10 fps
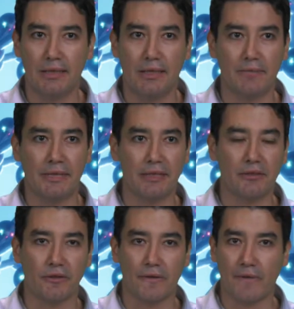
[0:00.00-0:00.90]
I'm
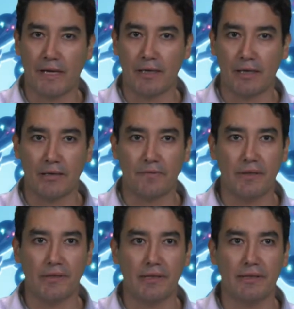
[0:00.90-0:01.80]
director of the
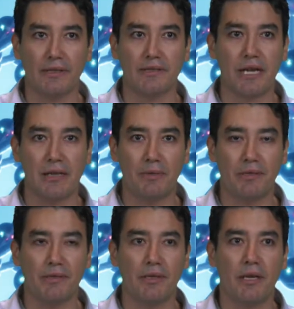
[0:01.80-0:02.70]
Graphene Center at
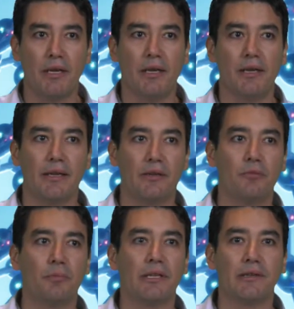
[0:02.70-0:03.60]
Chalmers and the
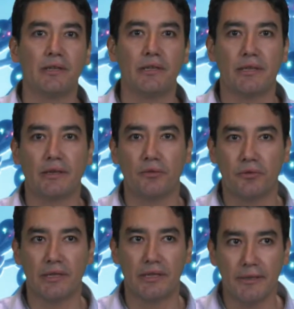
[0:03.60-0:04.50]
Competence Center
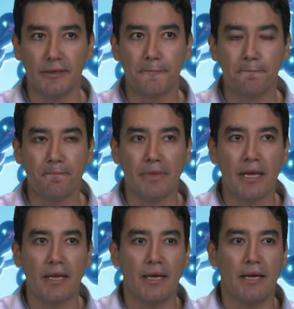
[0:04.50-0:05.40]
2D Tech.
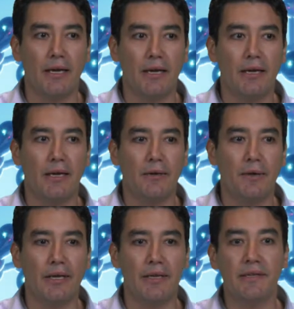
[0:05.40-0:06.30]
Uh,
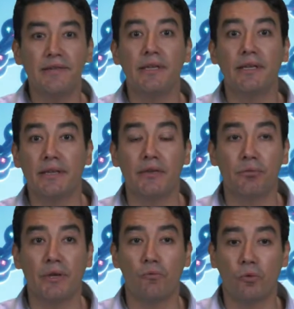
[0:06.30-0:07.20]
and in these centers,
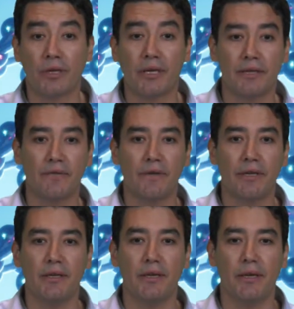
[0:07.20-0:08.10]
we work
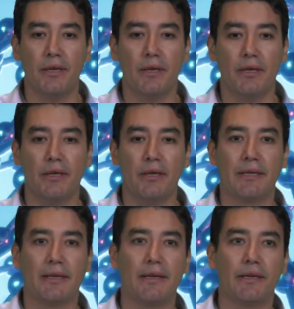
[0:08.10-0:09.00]
actively uh,
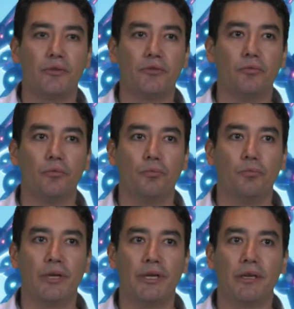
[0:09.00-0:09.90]
in trying to
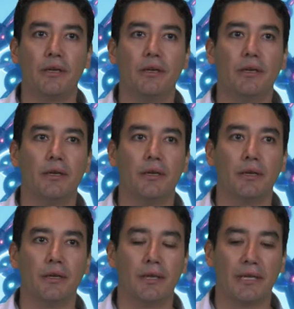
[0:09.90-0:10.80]
bring
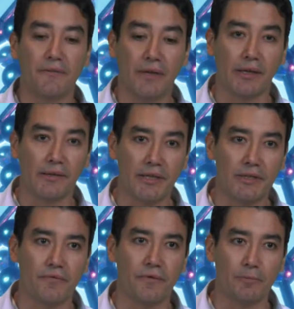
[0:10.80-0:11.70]
uh, graphene
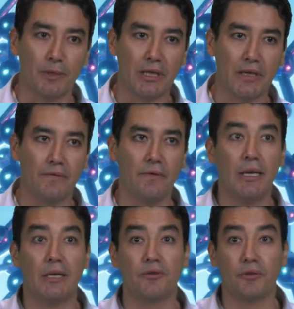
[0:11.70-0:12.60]
research from the lab
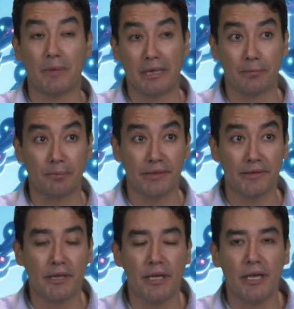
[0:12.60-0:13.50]
to the
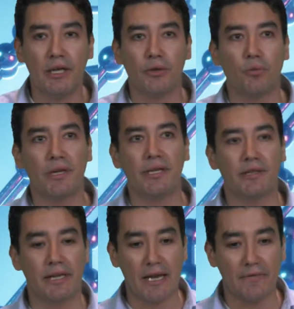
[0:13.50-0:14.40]
marketplace. So what
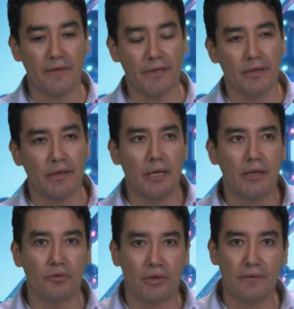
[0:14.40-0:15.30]
is graphene?
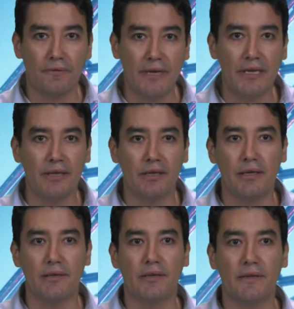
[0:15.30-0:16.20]
So graphene
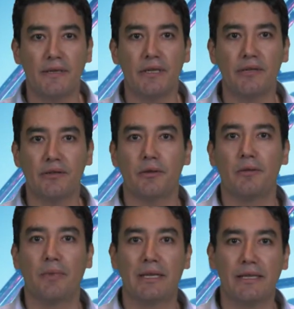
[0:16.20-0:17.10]
is the thinnest
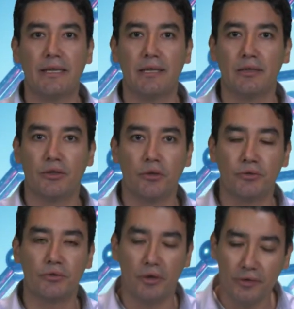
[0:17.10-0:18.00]
material
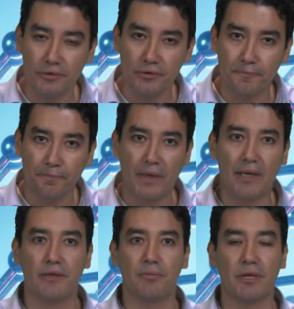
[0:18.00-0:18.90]
known to us.
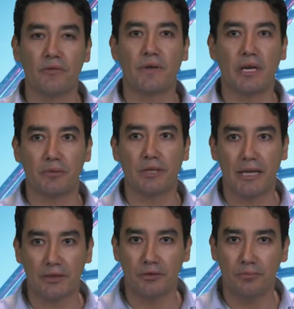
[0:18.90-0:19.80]
It's made of carbon
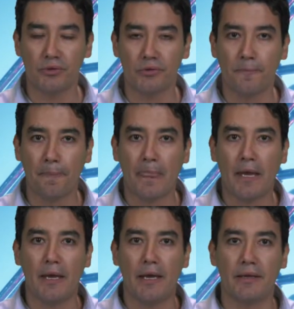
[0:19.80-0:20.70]
atoms.
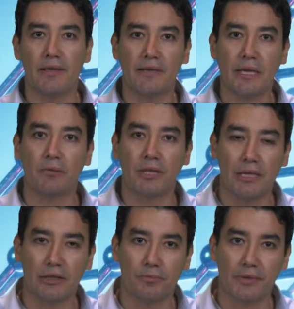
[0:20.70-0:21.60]
And these carbon
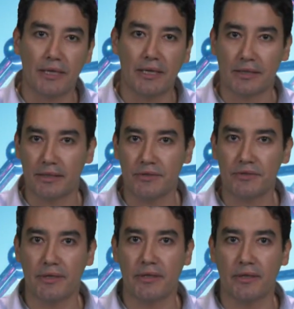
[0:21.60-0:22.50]
atoms are
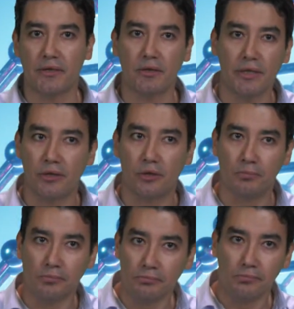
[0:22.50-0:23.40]
arranged in a
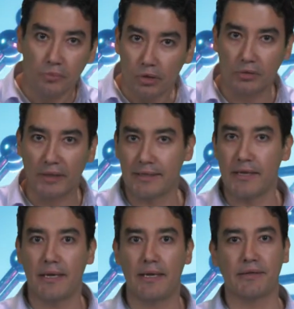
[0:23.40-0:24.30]
honeycomb or
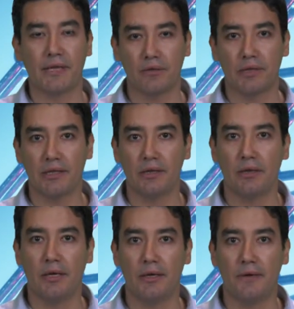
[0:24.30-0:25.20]
hexagonal
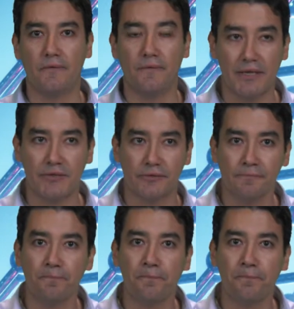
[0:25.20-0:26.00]
uh, fashion.